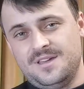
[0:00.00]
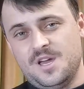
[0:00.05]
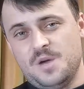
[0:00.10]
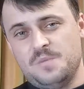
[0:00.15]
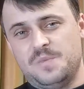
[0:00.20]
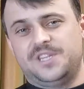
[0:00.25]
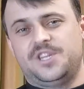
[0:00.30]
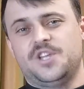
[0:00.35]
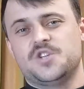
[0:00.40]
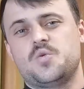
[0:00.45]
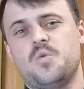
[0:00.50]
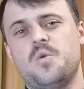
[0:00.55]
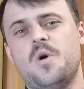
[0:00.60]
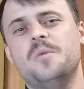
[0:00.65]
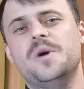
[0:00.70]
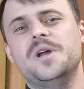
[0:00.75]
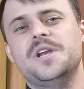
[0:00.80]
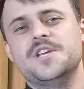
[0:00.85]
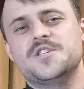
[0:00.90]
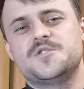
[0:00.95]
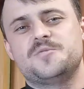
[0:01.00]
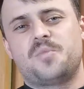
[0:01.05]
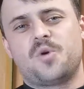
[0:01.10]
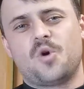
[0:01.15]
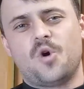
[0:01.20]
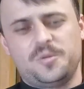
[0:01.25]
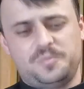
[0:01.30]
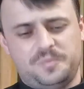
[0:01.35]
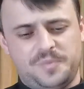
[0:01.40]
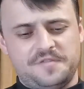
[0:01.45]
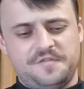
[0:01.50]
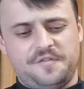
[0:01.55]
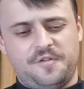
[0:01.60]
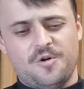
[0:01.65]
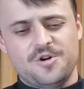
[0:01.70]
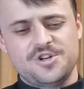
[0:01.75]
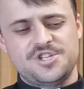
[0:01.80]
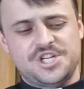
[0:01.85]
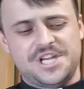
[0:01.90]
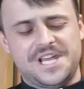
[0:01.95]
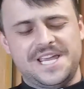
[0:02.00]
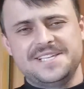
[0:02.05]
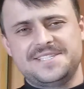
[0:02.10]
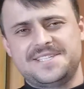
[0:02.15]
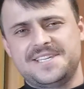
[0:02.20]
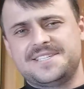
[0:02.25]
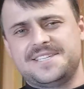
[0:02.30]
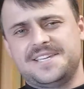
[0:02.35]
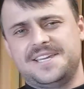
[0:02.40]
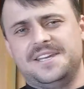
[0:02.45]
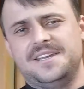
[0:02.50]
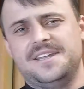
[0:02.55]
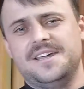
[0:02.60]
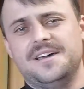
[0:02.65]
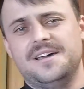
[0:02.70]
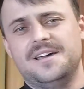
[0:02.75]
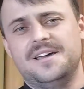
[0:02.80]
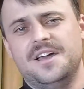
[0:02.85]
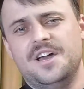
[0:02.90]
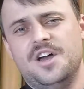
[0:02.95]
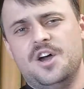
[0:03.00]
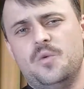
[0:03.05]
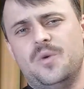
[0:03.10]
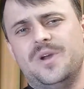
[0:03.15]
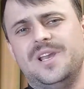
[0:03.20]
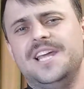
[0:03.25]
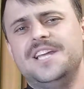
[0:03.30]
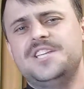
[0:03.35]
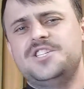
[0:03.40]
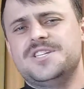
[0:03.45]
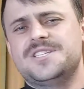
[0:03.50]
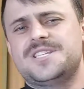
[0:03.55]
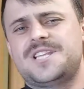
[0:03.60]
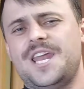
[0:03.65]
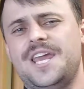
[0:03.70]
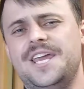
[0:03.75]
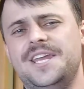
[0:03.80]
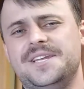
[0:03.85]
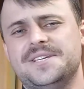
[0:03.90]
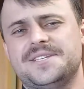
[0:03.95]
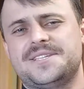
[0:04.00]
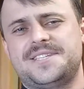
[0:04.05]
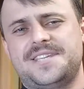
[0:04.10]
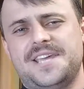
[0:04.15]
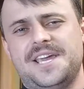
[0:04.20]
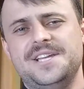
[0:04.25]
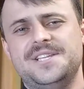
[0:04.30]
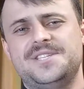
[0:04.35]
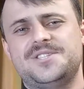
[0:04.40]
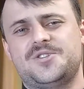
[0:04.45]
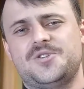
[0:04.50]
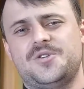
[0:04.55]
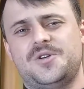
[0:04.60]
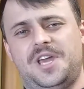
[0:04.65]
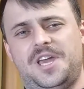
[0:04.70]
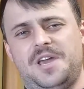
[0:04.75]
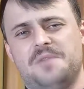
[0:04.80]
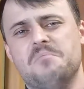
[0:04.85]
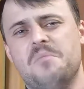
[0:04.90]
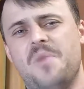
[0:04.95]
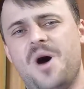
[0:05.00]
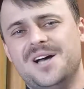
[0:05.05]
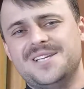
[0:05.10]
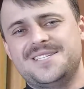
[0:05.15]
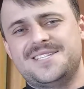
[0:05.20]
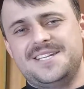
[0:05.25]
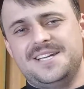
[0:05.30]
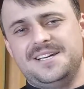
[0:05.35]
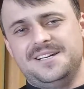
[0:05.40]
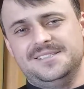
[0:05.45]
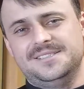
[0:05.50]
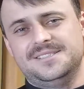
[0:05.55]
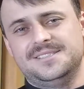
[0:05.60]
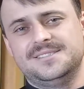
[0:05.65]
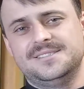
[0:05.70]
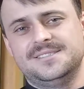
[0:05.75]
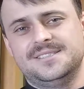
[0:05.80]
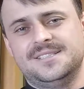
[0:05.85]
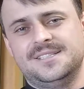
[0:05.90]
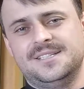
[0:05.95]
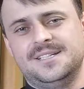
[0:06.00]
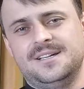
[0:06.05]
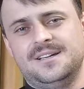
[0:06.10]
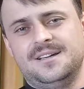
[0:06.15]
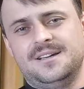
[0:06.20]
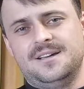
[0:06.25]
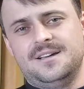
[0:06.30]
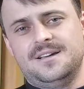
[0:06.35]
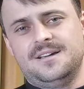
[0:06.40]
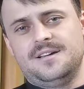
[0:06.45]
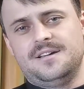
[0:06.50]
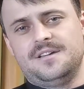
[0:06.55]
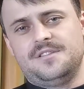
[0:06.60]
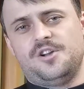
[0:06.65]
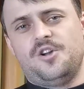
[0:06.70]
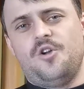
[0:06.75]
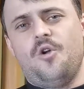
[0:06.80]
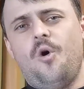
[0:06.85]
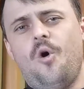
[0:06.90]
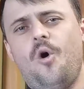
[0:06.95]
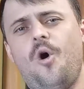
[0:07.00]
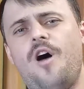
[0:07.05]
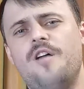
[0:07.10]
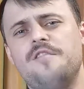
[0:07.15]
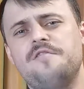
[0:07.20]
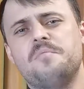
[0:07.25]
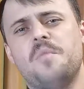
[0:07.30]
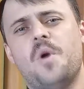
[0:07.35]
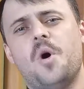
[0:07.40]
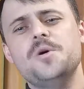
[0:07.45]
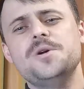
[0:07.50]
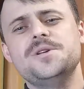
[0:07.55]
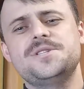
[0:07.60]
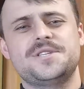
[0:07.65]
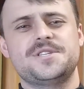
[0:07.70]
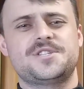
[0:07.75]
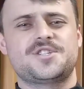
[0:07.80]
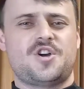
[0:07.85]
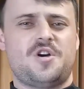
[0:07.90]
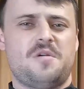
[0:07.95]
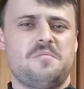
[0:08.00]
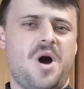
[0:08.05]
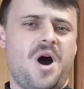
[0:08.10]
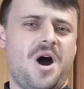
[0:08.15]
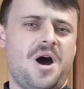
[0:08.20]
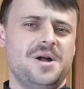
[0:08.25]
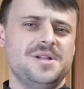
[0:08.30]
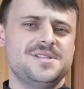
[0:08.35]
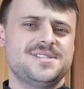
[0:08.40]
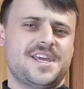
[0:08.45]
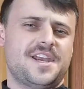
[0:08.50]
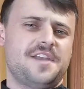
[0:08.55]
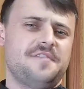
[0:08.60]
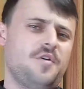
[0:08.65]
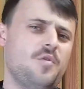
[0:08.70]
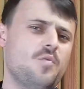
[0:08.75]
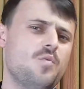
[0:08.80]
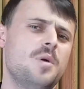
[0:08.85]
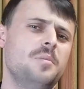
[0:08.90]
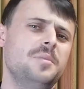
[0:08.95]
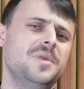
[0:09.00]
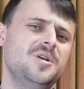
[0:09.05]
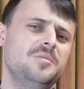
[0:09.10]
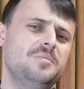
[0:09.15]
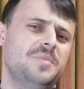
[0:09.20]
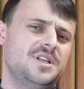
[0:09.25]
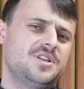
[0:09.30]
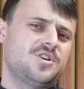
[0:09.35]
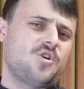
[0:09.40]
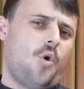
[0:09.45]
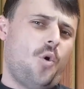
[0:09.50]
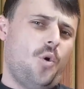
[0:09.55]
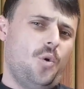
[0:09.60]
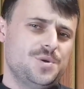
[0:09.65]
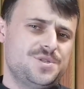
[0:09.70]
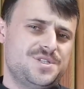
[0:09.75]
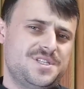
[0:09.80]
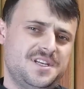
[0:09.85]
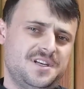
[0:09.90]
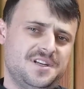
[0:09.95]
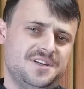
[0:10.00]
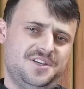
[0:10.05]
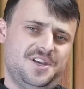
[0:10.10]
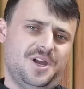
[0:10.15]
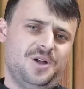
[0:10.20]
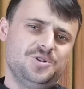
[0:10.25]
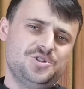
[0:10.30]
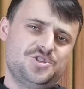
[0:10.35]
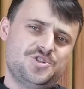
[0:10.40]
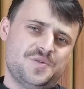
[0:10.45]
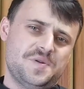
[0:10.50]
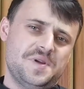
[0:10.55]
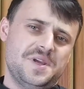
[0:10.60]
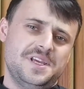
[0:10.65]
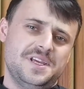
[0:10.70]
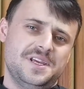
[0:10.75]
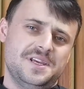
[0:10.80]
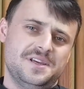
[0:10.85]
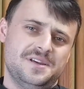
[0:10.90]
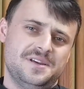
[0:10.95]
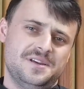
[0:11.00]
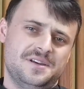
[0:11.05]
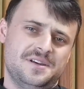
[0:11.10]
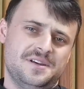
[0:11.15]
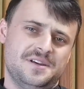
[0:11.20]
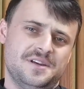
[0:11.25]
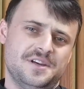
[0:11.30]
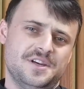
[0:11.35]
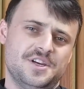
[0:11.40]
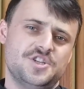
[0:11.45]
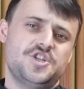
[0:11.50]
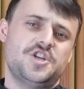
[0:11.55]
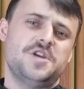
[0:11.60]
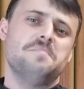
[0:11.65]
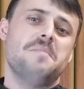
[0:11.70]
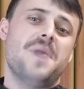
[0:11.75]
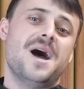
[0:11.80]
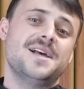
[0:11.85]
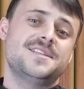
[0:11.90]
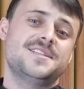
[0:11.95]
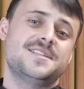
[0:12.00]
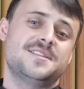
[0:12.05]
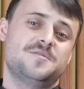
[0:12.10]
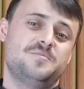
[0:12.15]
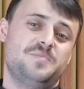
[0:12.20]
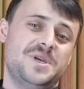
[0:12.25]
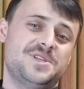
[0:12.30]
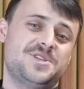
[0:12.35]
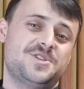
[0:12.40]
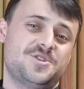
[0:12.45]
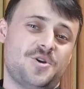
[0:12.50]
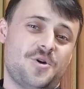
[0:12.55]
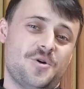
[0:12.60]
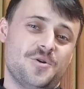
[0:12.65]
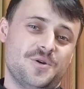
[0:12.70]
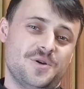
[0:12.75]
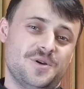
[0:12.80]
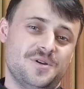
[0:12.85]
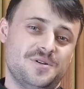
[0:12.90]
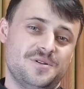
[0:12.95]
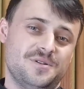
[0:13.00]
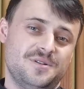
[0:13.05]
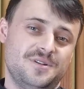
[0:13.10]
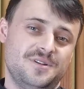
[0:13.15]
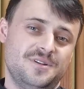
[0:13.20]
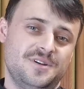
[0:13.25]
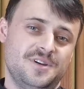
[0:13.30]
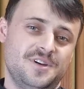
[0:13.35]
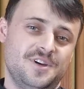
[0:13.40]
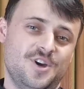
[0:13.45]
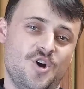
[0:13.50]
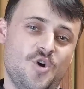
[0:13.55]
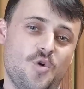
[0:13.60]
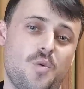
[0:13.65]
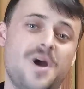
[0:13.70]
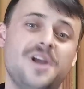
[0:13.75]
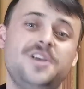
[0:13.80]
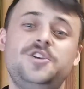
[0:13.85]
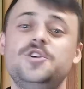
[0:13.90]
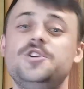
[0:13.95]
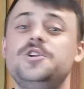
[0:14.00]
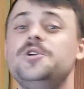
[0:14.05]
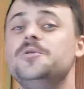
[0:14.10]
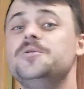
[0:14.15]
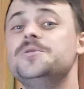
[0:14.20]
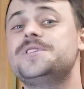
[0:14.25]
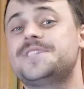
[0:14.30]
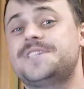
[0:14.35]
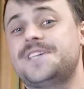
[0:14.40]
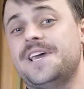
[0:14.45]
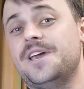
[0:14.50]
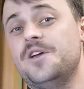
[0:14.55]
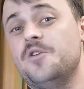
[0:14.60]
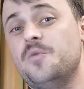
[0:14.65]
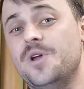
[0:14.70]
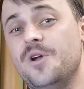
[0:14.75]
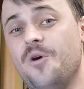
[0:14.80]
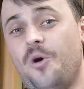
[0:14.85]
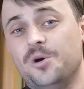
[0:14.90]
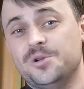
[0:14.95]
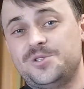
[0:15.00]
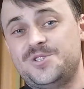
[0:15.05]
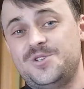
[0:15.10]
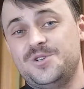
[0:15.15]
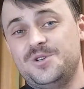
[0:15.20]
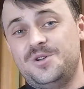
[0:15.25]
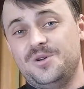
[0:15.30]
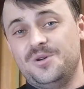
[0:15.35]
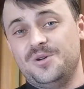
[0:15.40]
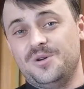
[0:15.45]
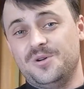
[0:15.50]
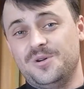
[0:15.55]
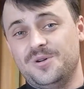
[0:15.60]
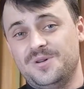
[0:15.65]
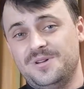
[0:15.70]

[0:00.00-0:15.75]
But this woman is brought before Jesus and the religious leaders say to him, Master, the law of Moses commands that if a woman be caught in adultery, she must be stoned. What do you say we ought to do?